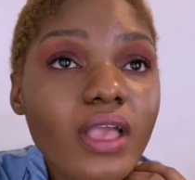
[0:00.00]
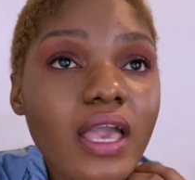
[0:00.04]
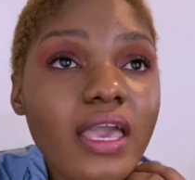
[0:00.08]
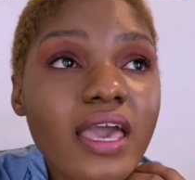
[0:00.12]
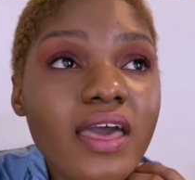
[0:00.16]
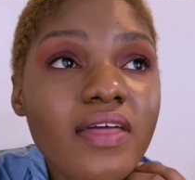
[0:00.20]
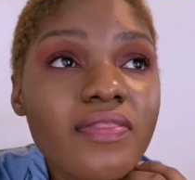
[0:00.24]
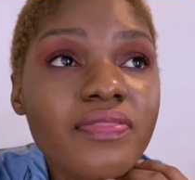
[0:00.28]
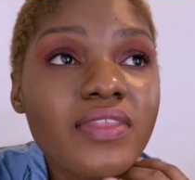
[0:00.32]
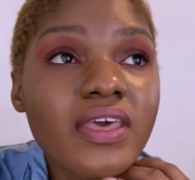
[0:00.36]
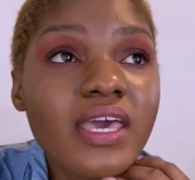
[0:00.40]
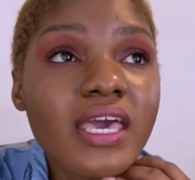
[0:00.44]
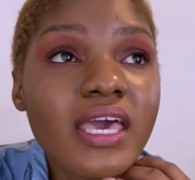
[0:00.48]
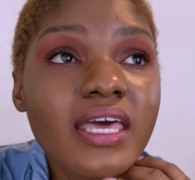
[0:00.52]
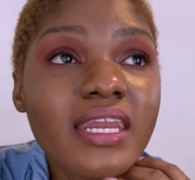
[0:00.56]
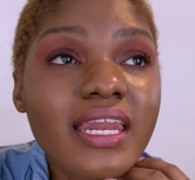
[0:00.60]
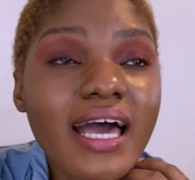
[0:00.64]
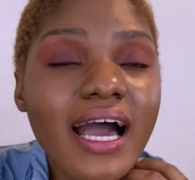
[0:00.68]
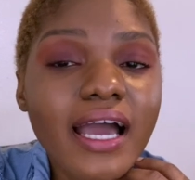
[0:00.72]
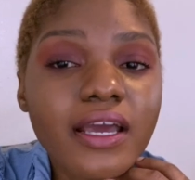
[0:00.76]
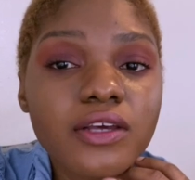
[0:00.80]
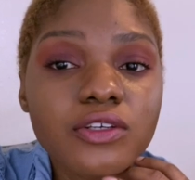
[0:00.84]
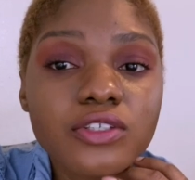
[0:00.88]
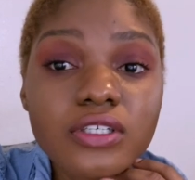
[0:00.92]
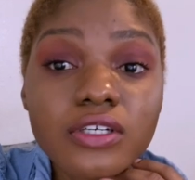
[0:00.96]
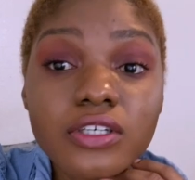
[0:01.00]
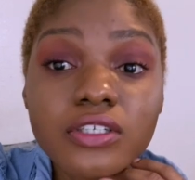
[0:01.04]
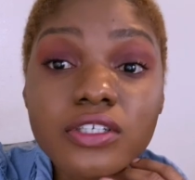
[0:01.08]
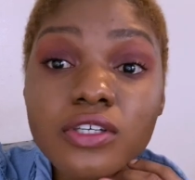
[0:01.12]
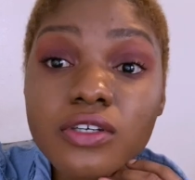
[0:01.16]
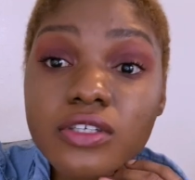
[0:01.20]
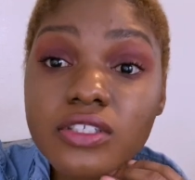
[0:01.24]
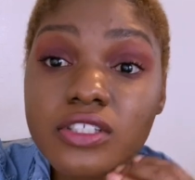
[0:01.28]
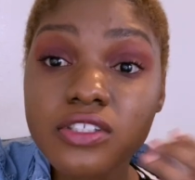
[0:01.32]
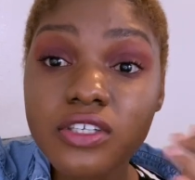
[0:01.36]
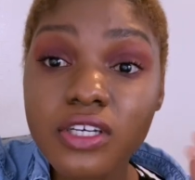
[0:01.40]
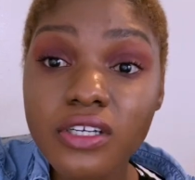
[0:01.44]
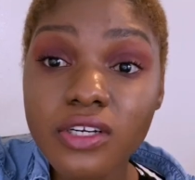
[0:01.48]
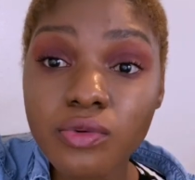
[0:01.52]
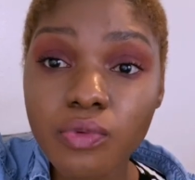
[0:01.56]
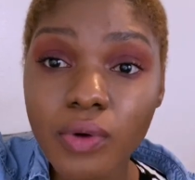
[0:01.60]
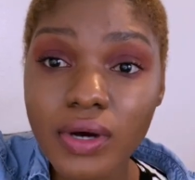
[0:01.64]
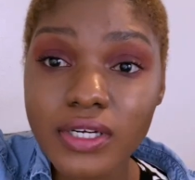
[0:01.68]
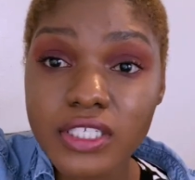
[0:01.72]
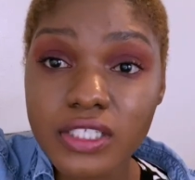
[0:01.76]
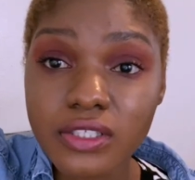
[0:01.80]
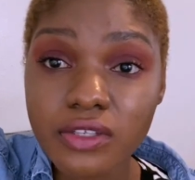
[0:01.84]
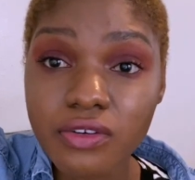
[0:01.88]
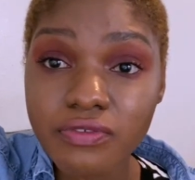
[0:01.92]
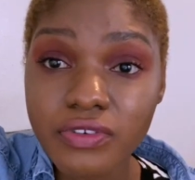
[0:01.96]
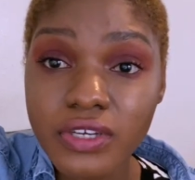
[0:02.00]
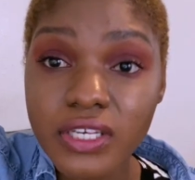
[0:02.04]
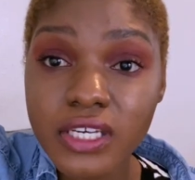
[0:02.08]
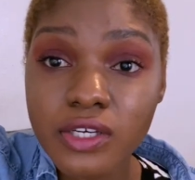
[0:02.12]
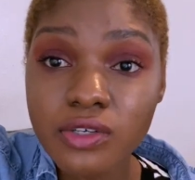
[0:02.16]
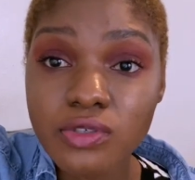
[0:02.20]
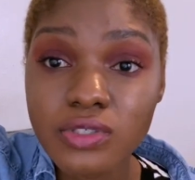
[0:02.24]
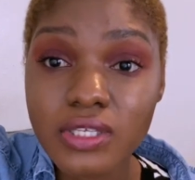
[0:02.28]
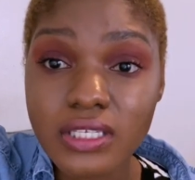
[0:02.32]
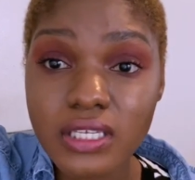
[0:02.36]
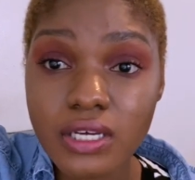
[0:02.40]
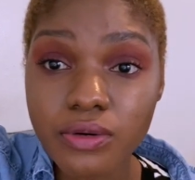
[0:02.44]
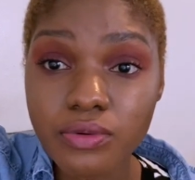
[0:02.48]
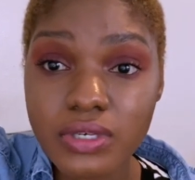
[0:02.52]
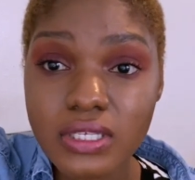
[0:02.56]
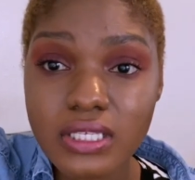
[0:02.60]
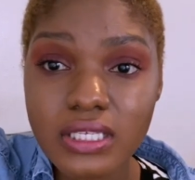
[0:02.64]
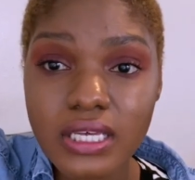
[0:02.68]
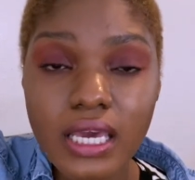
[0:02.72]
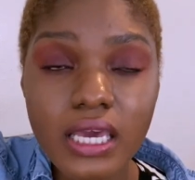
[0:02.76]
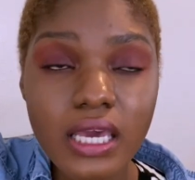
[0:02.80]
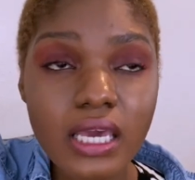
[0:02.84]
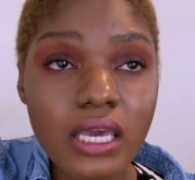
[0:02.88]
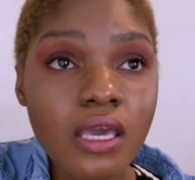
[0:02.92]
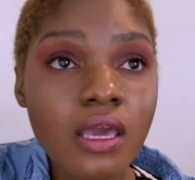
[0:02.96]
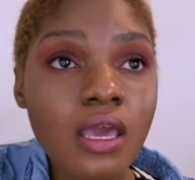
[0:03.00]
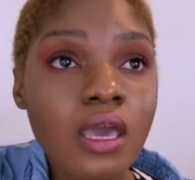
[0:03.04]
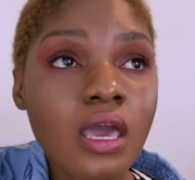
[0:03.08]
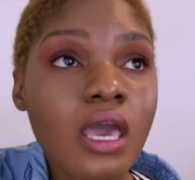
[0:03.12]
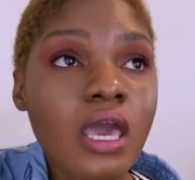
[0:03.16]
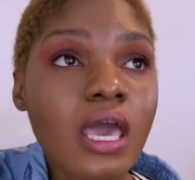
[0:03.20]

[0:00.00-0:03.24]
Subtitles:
and then I started watching the videos, as I was saying,